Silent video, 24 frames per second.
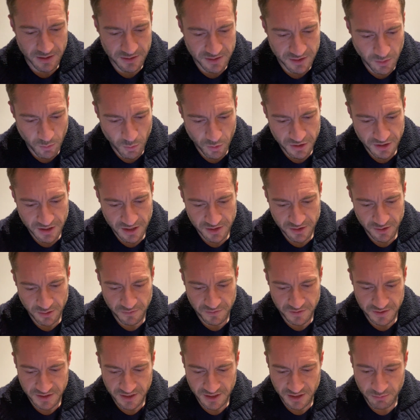So what do they do
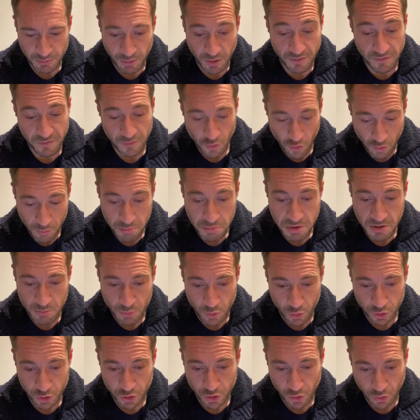for 6x4? Bit
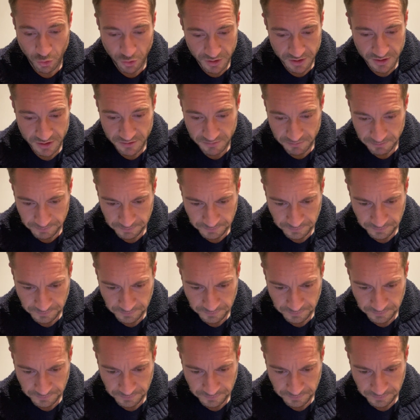more choice.